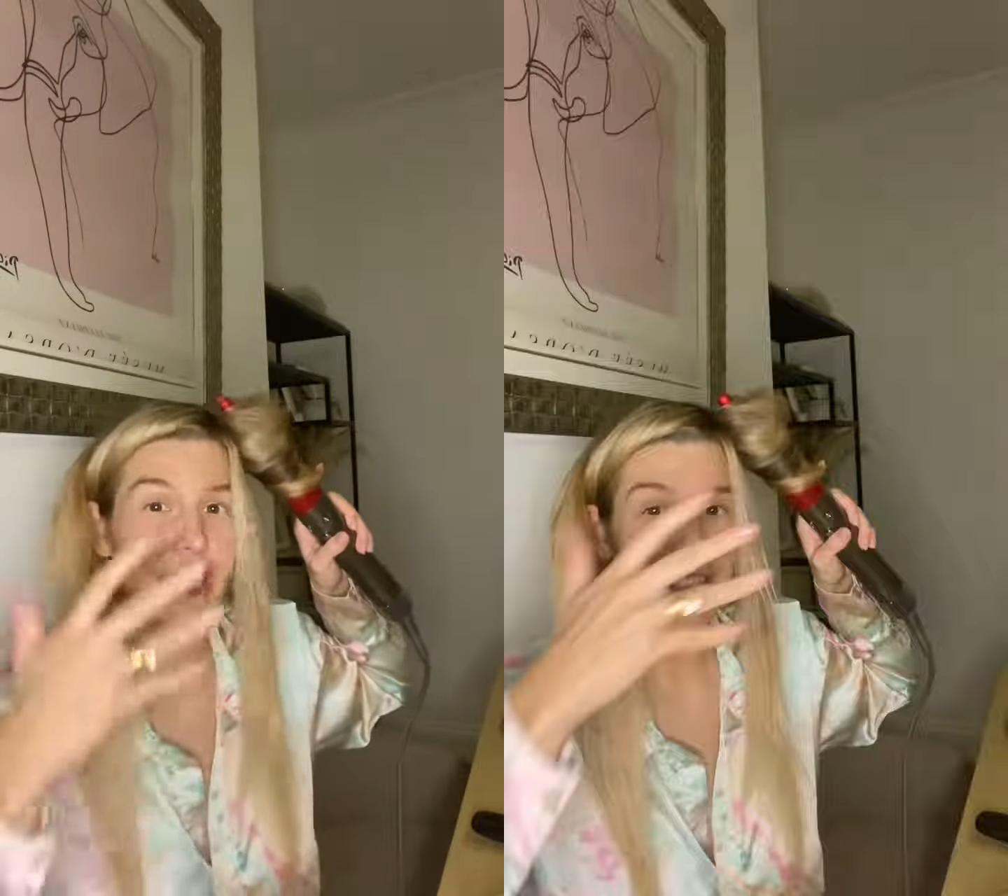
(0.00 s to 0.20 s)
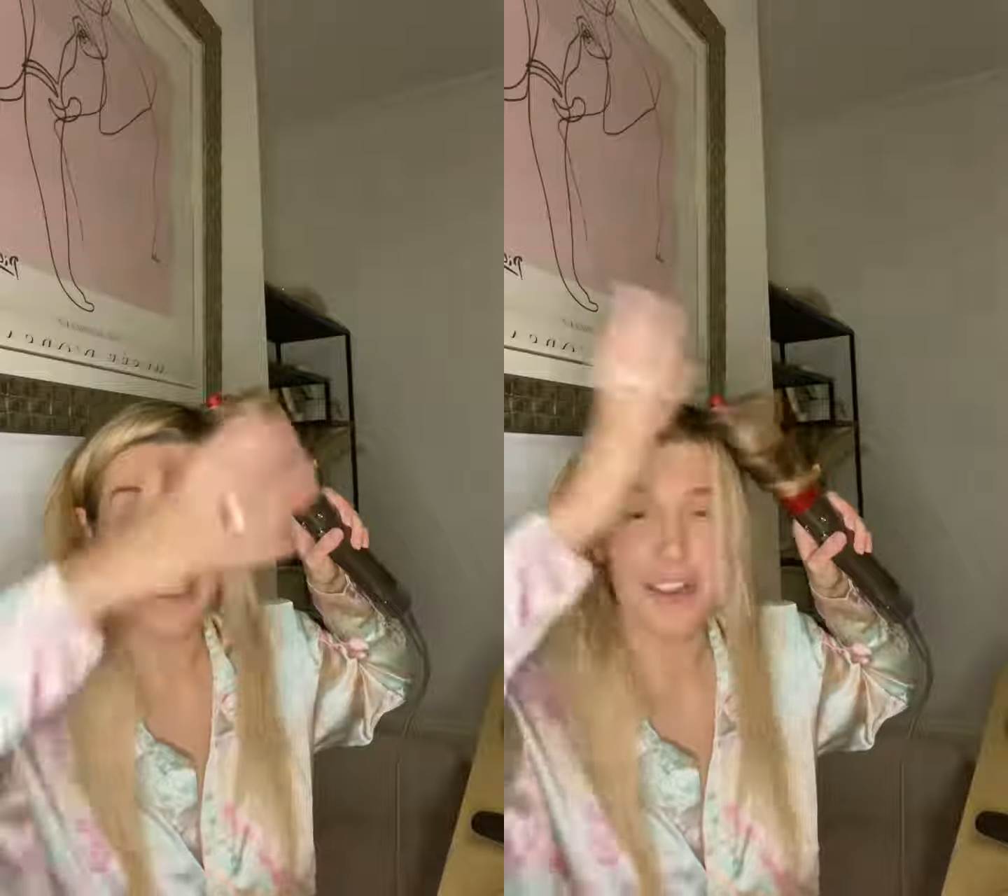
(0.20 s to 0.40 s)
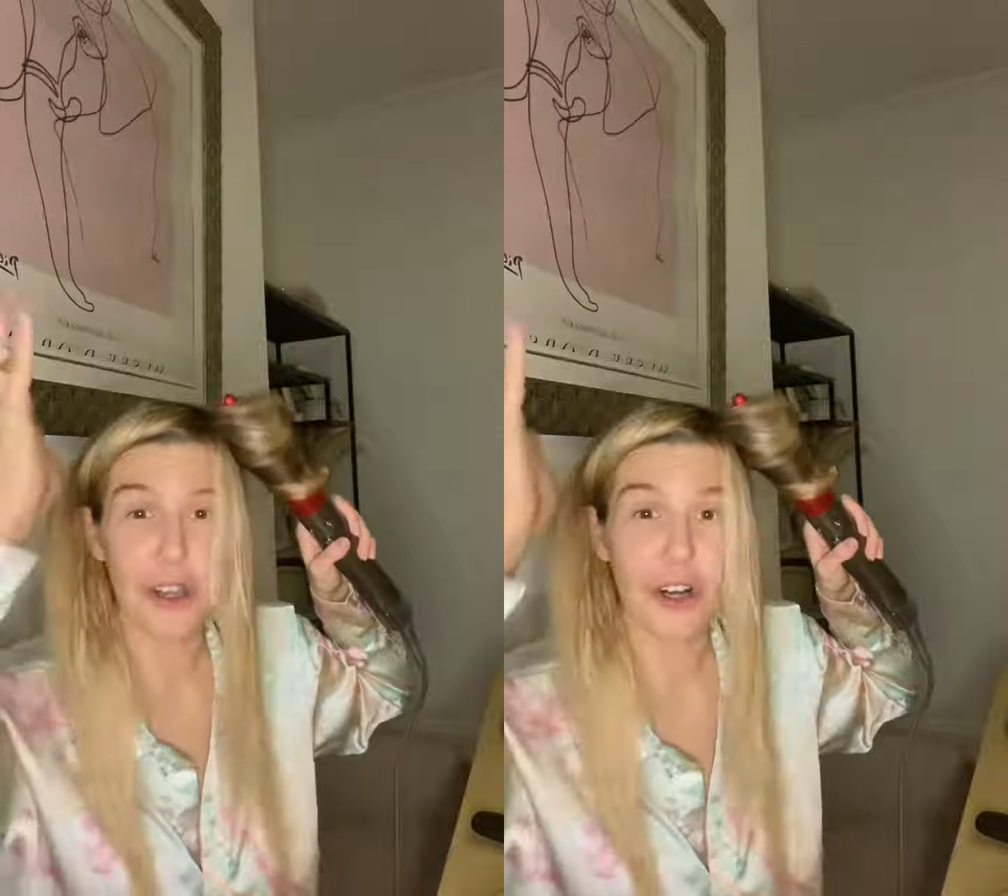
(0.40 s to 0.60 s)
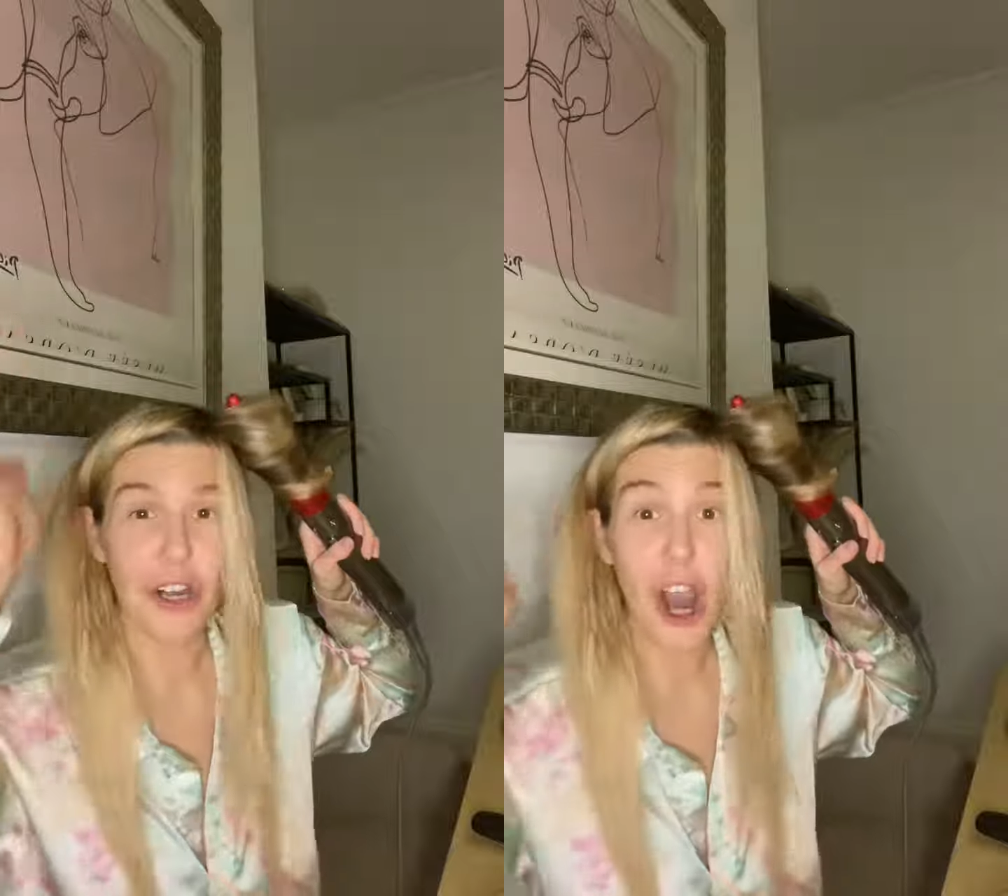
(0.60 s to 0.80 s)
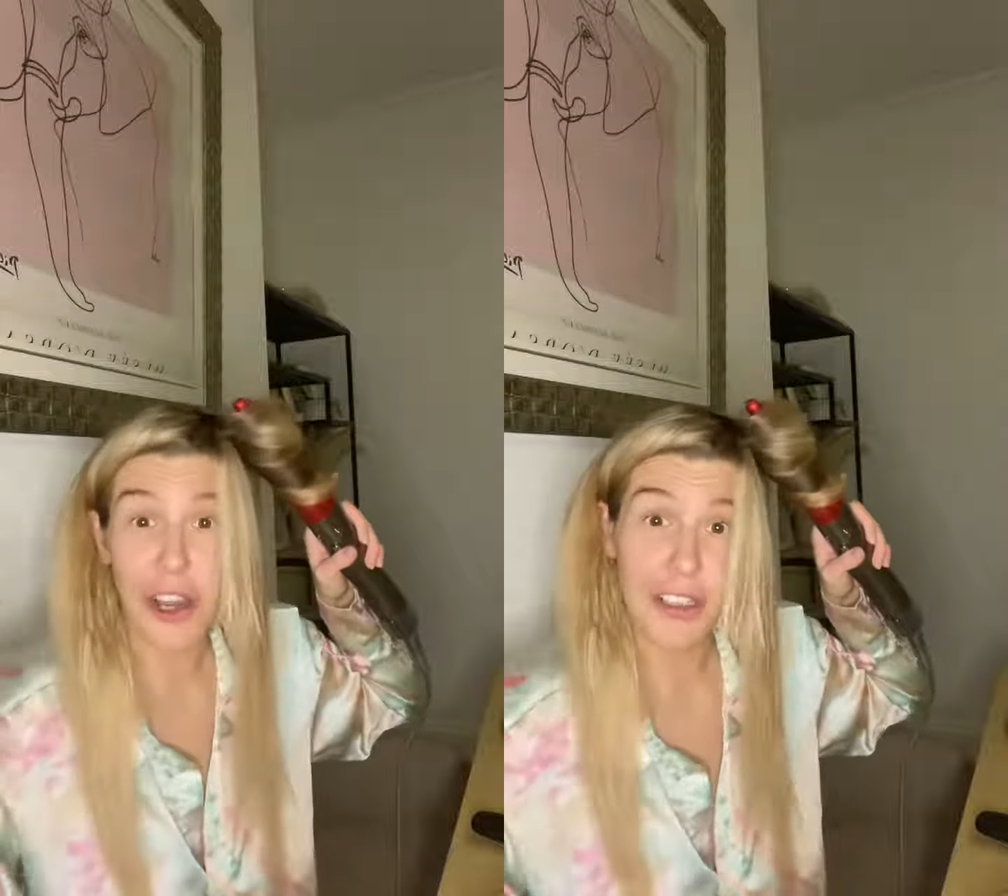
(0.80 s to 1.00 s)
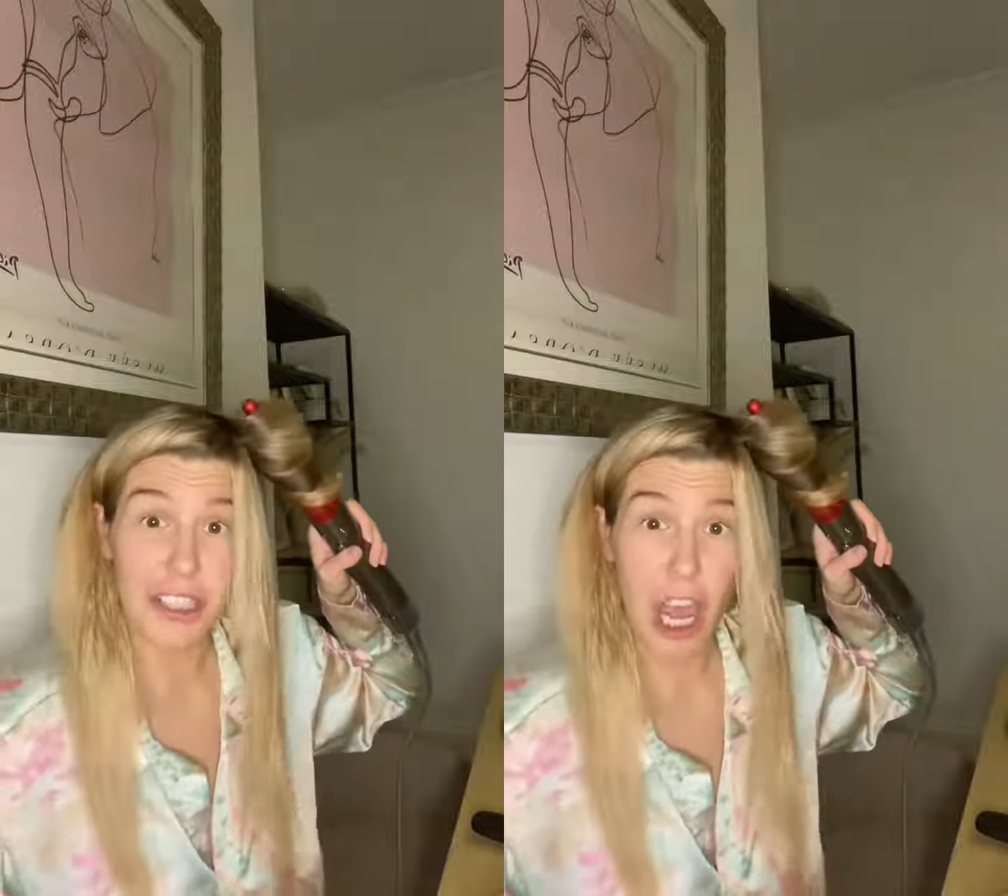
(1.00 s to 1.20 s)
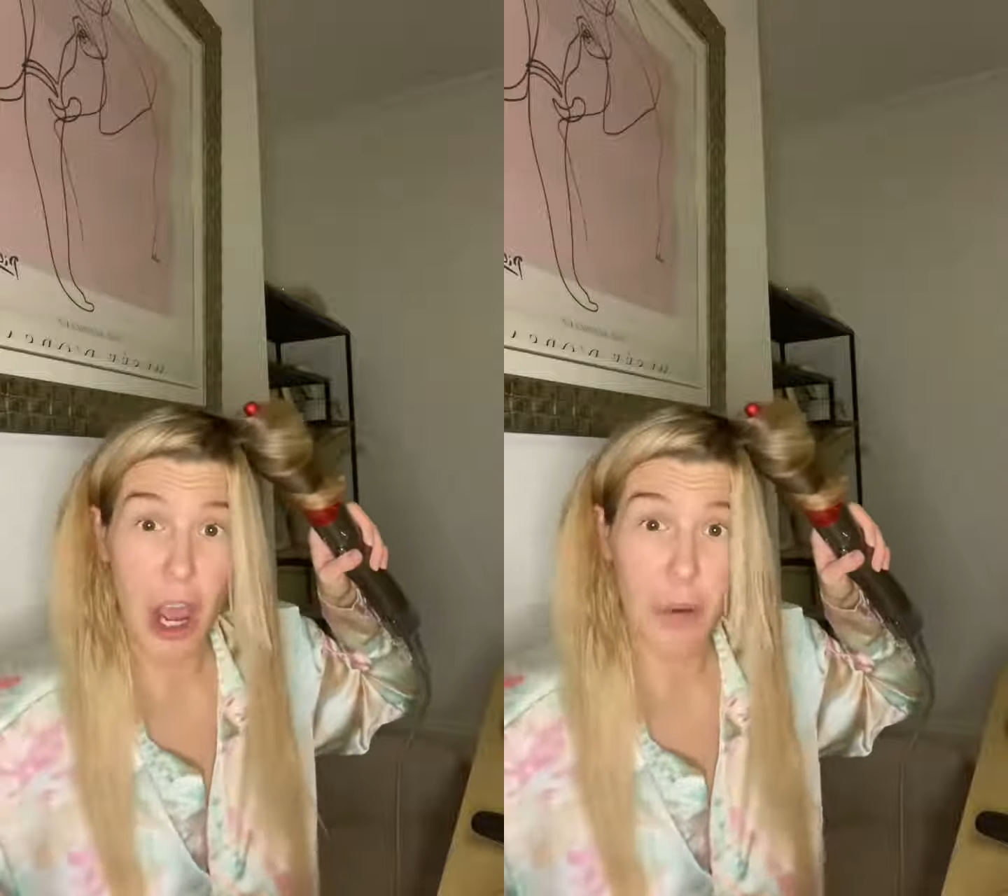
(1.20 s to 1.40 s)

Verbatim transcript: cleaner look on top